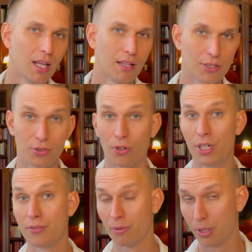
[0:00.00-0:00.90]

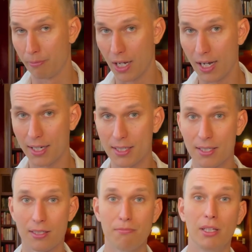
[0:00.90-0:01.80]
Stories from the
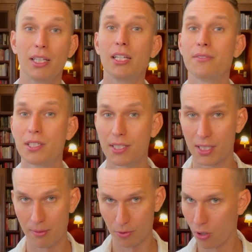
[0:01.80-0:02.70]
past, belief
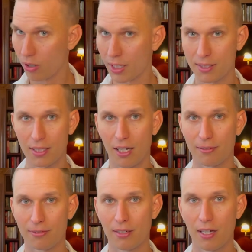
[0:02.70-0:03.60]
systems, all that
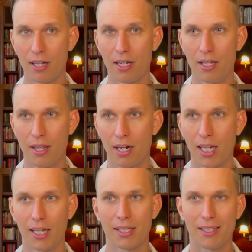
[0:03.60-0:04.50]
stuff. They're
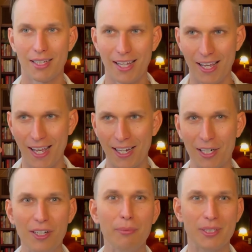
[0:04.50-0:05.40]
like
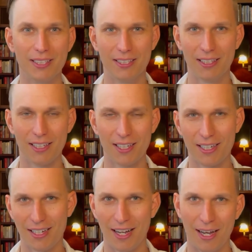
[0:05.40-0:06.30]
encrypted
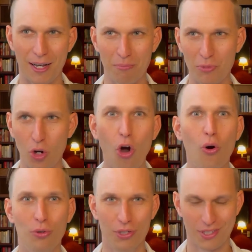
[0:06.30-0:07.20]

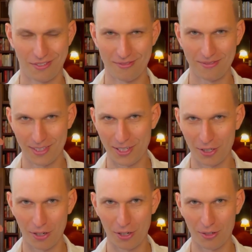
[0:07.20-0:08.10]
codes in
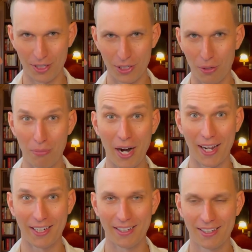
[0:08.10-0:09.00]
your
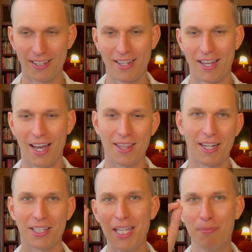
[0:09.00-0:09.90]
brain, and they're
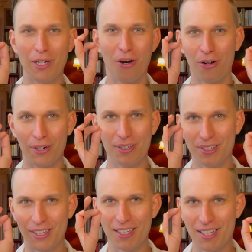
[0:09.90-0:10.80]
keeping on
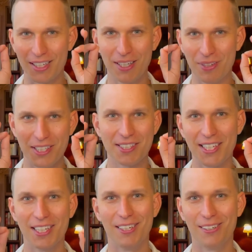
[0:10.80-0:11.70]
giving
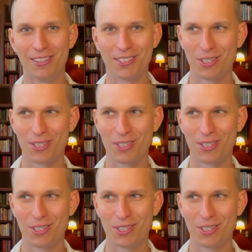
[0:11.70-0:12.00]
signals.